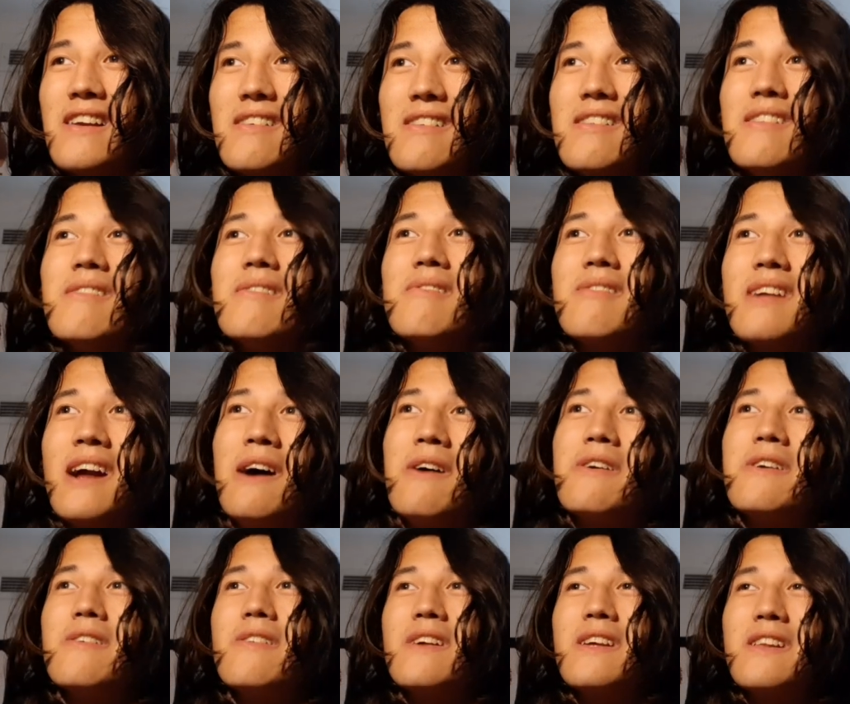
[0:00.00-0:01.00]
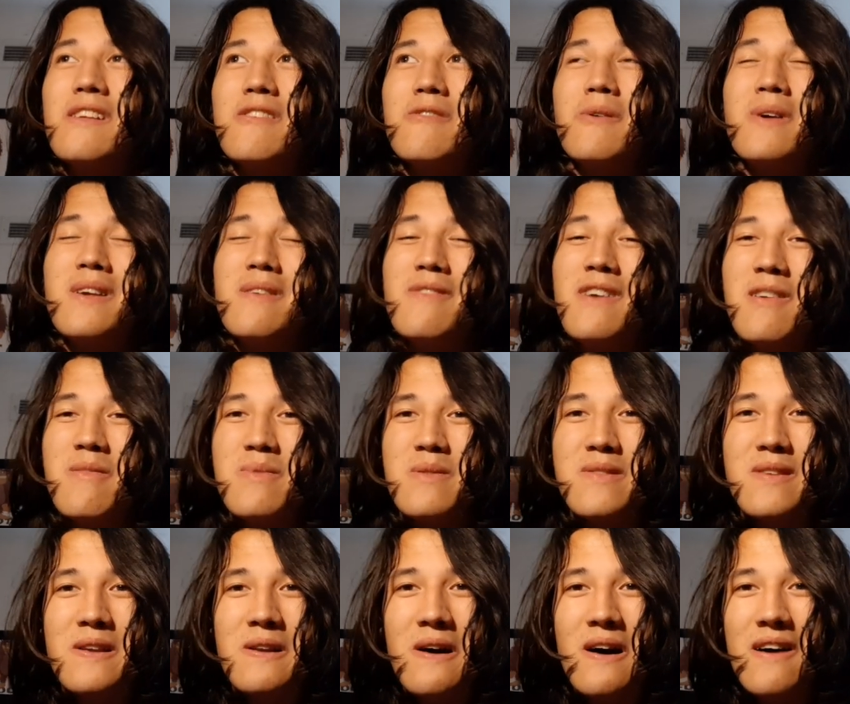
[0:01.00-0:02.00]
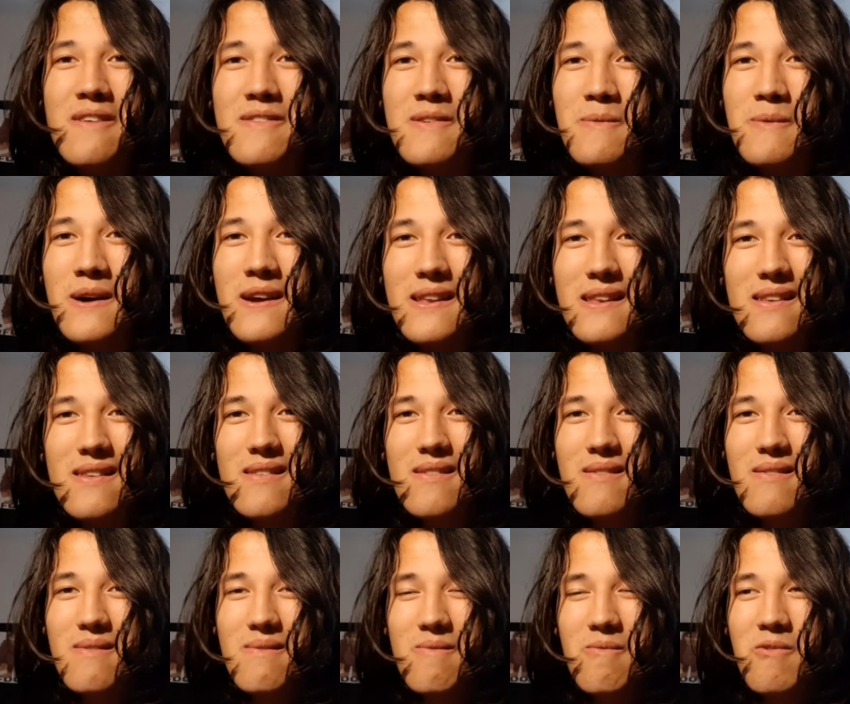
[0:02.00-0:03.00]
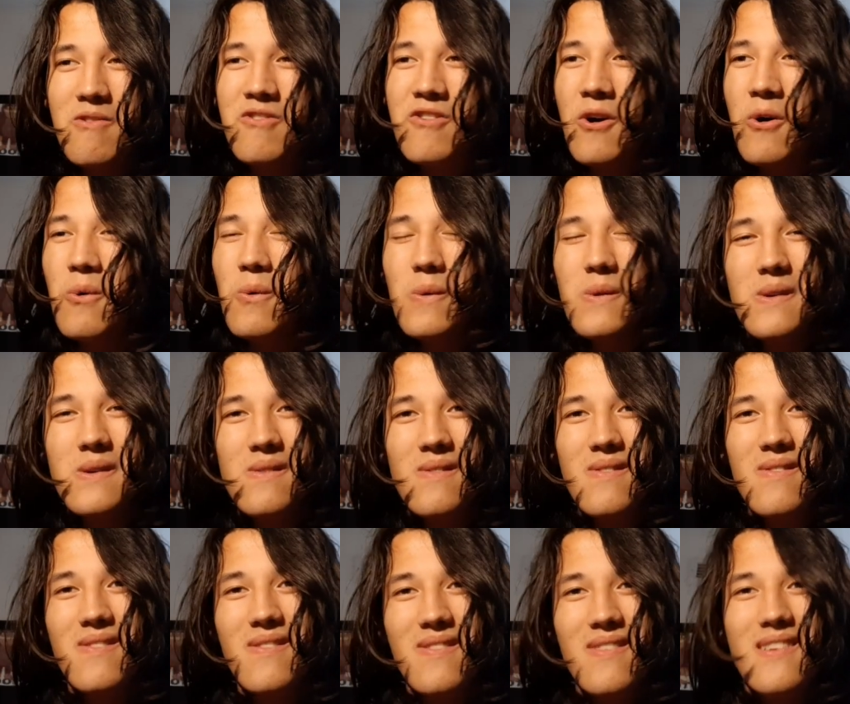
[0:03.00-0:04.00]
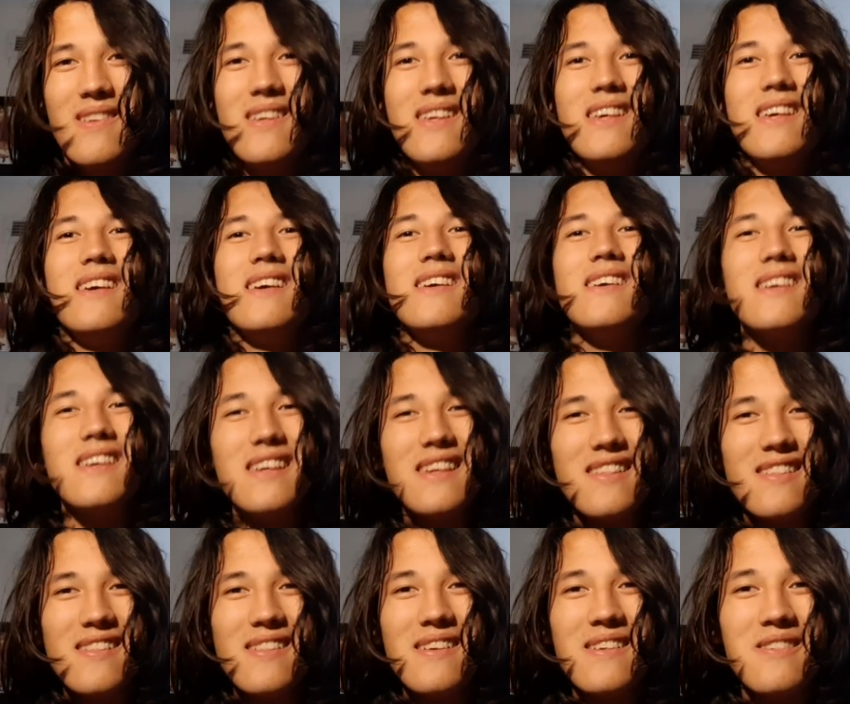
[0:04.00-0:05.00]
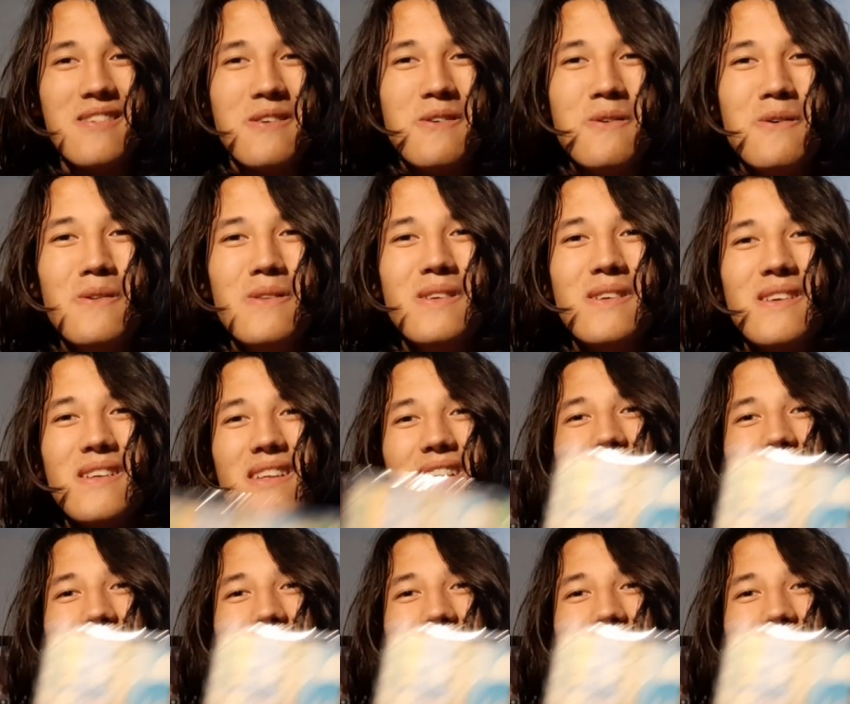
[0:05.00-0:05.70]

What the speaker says: and calculated 25% off and went, sold. Easily sold.